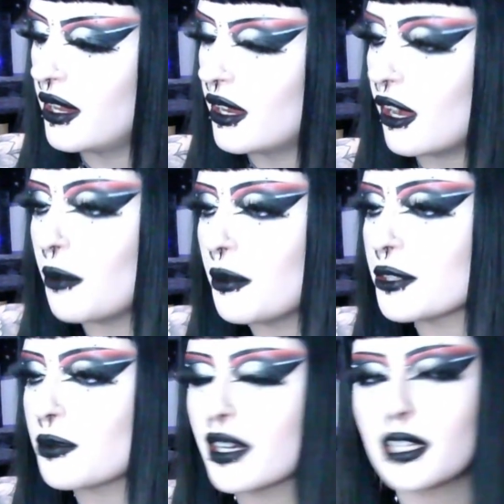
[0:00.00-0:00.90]

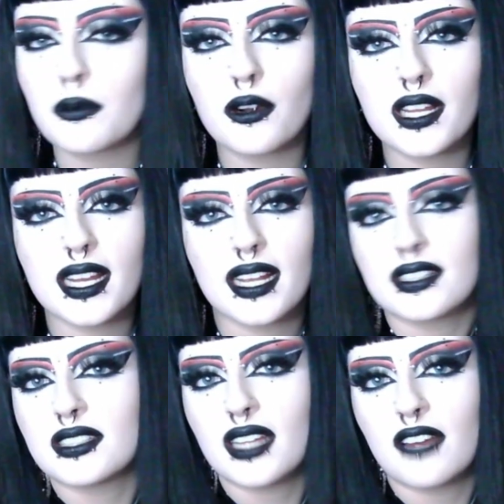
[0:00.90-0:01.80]
almost 1 in the morning, and I
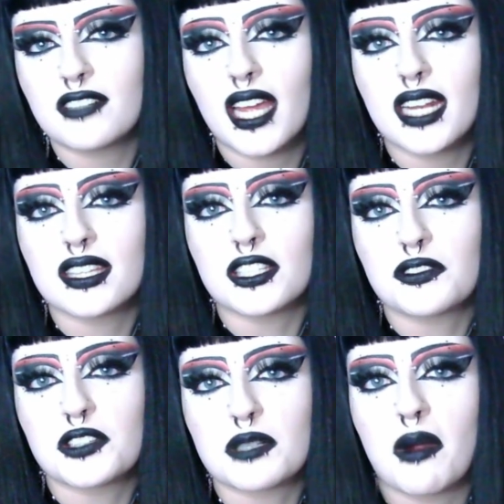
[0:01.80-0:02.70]
still have to edit this
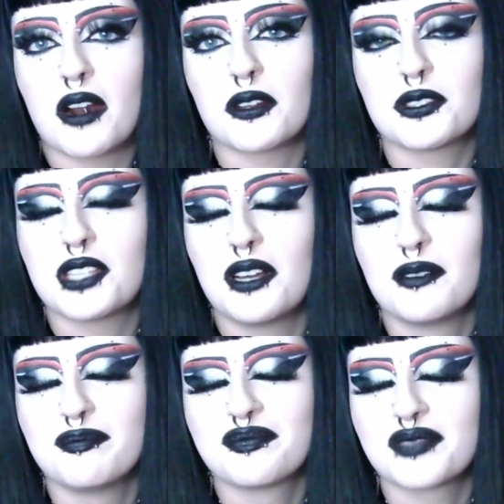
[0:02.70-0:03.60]
for tomorrow, so
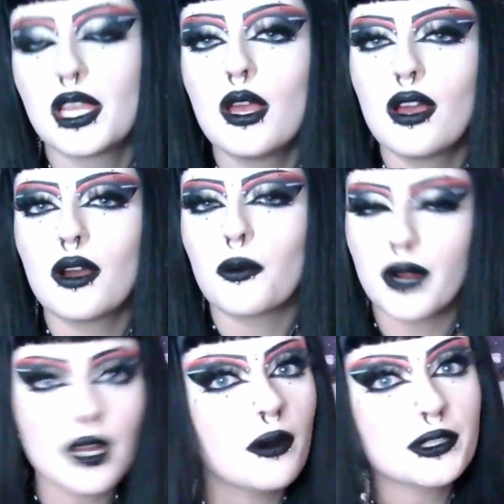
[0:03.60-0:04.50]

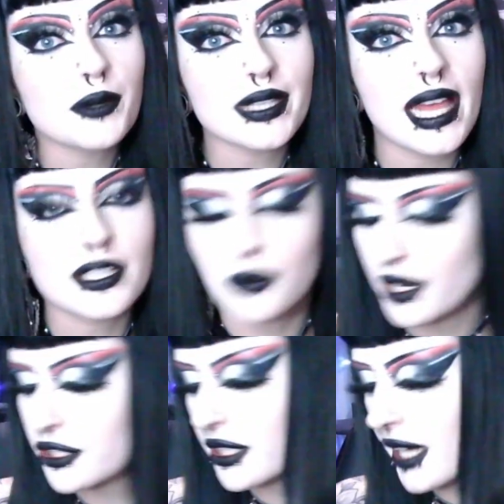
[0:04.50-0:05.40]
we're going to our last
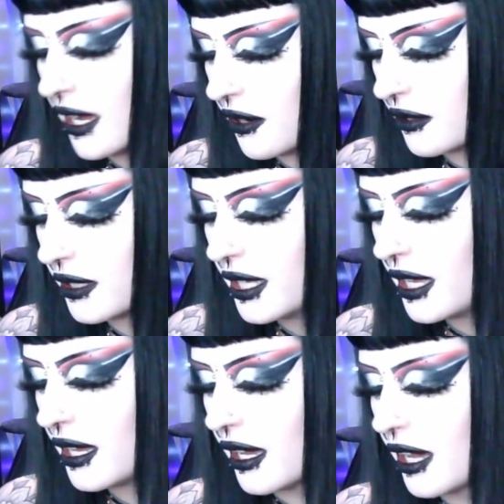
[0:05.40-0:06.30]
question now.
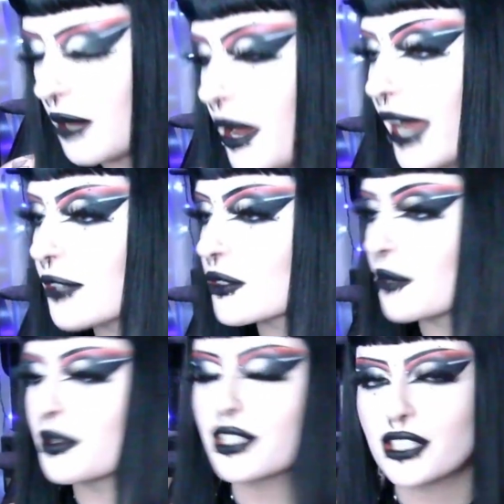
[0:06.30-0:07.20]
I also
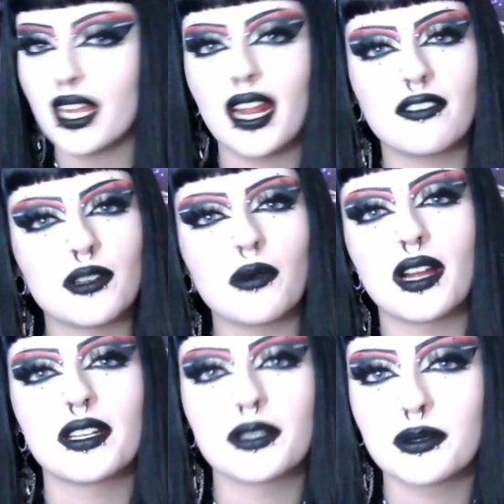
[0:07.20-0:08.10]
appreciate
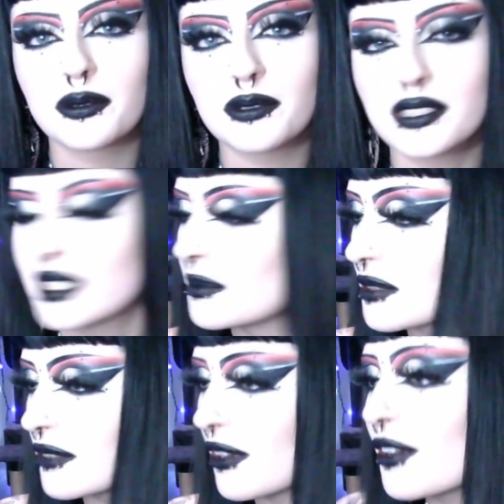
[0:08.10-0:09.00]
everyone who
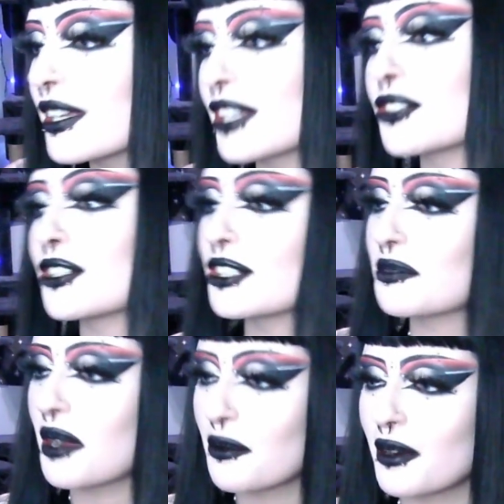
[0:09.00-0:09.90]
seems very concerned
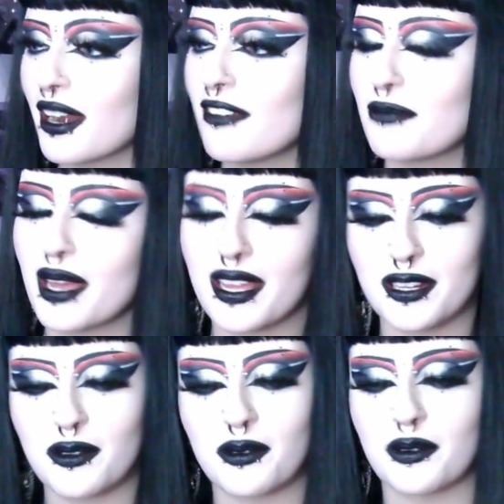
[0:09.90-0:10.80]
about where I've
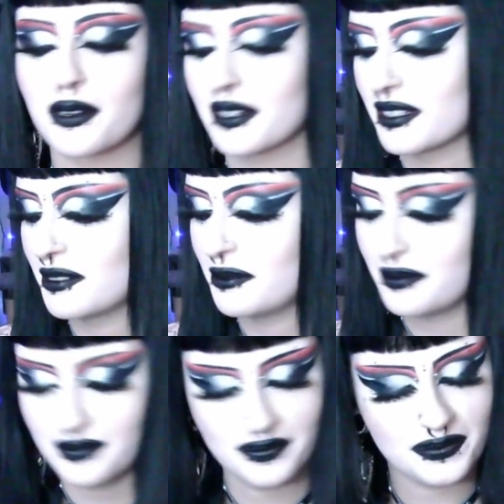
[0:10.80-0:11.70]
been, or
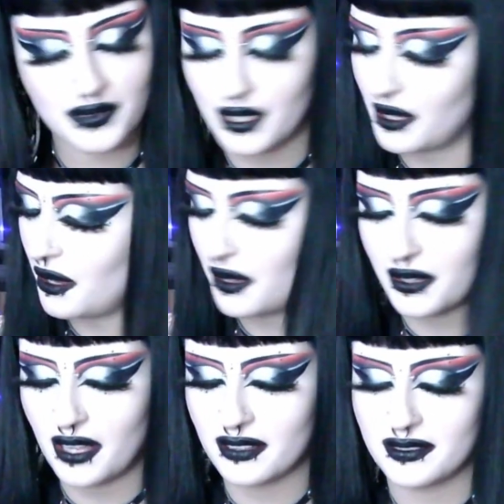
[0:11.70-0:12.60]
all
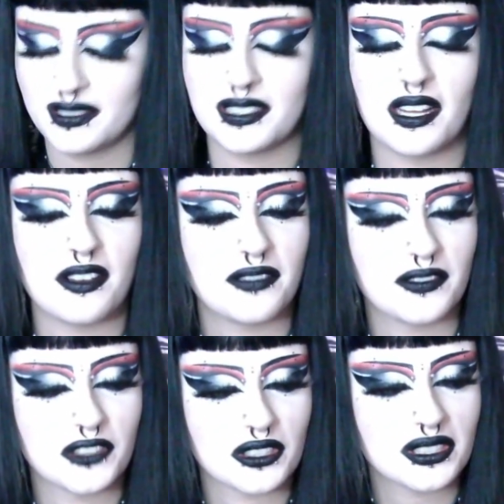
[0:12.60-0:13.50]
that stuff
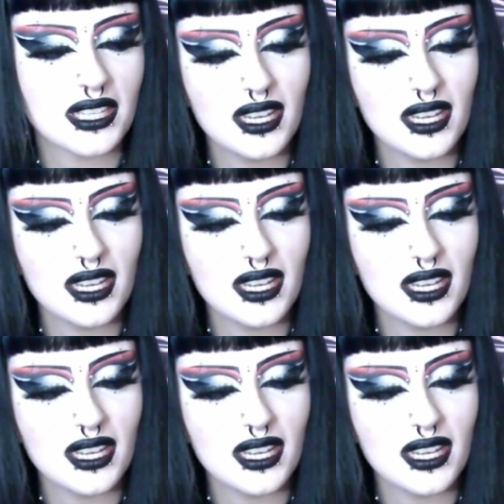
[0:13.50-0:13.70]
of just